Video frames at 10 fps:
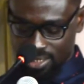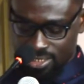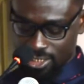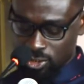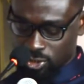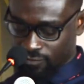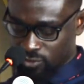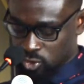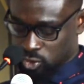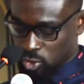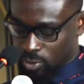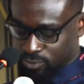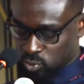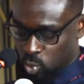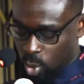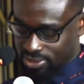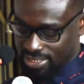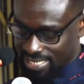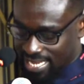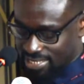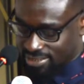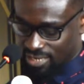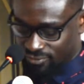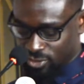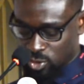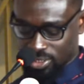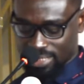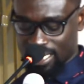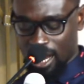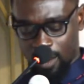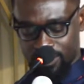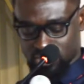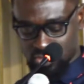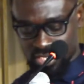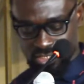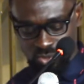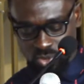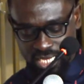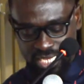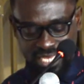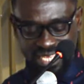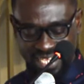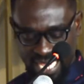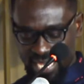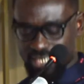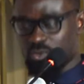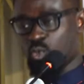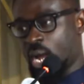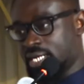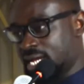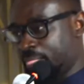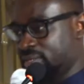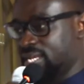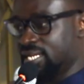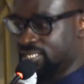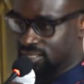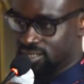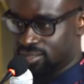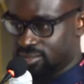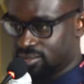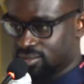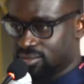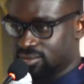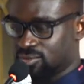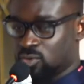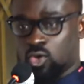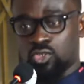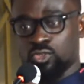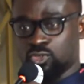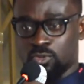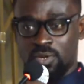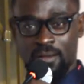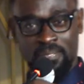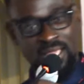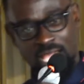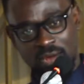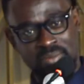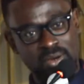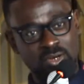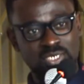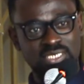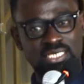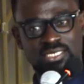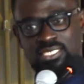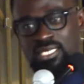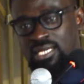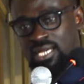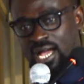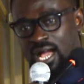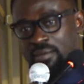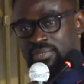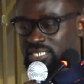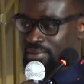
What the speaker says: The use of YouTube to watch educational videos has helped the student to gain wider knowledge. Who call YouTuber? I remember those days, Mr.